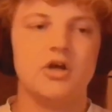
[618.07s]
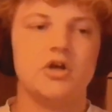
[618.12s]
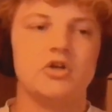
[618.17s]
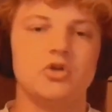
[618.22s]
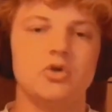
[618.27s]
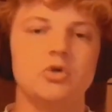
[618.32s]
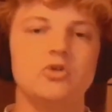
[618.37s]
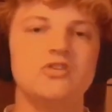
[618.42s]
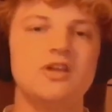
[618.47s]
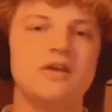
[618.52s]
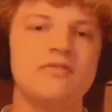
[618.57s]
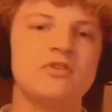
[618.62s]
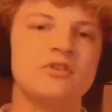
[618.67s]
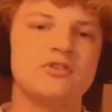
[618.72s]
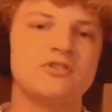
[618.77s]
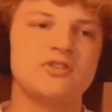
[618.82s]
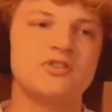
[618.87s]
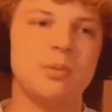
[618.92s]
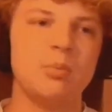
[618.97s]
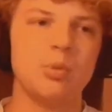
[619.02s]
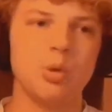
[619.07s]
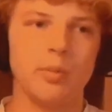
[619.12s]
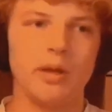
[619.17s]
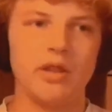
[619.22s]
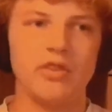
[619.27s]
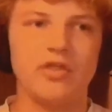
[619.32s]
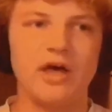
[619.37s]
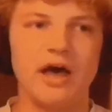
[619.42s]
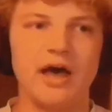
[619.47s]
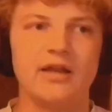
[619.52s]
You just have to
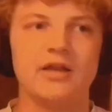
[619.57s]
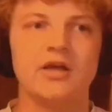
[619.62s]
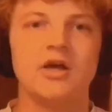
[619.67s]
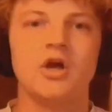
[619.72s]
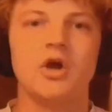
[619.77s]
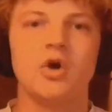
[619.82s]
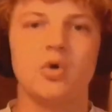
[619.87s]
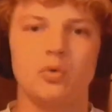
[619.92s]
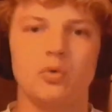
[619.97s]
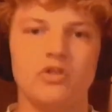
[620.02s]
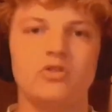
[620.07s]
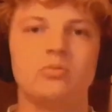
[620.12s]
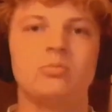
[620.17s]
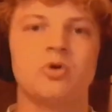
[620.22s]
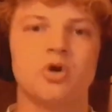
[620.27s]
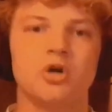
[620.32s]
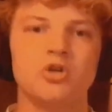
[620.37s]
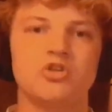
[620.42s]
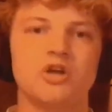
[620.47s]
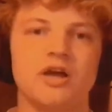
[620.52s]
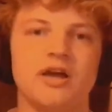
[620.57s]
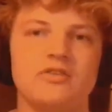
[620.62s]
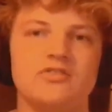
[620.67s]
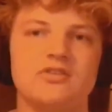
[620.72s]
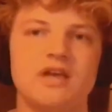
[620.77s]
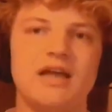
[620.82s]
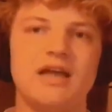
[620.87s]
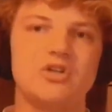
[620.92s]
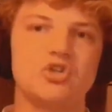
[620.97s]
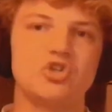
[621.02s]
supplement that with projects
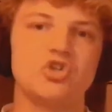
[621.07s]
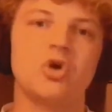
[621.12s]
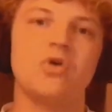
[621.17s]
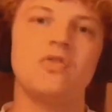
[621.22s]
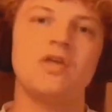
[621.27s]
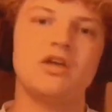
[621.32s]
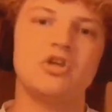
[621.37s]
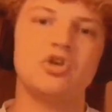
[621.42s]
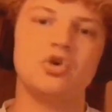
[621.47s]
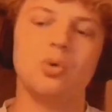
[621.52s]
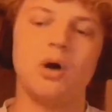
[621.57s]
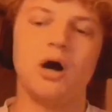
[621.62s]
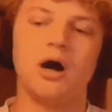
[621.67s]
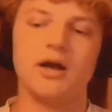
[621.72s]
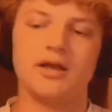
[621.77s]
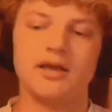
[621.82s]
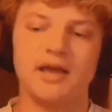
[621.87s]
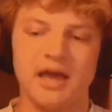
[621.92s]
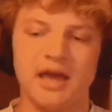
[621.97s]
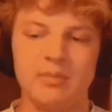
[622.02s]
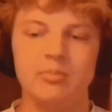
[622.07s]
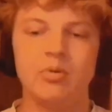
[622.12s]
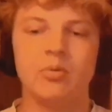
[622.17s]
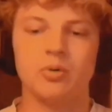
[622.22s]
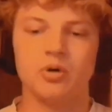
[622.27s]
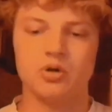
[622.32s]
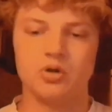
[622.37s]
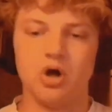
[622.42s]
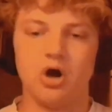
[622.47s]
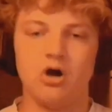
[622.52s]
and show that you are
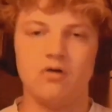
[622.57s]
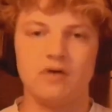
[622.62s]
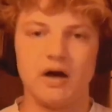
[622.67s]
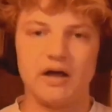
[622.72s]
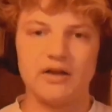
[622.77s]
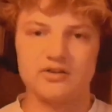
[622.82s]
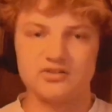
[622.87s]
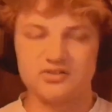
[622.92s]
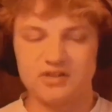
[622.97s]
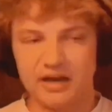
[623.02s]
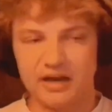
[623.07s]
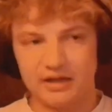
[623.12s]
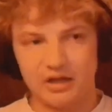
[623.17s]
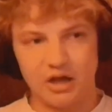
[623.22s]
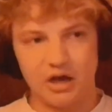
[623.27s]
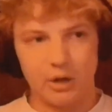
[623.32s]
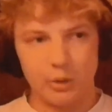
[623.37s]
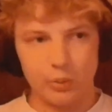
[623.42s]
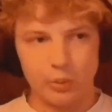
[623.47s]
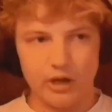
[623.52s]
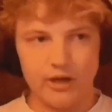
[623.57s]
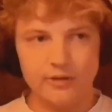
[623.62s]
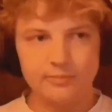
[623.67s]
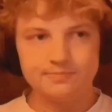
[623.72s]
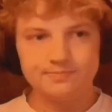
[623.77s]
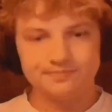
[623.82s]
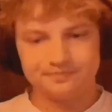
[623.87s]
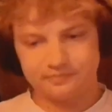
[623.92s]
capable of understanding hardware,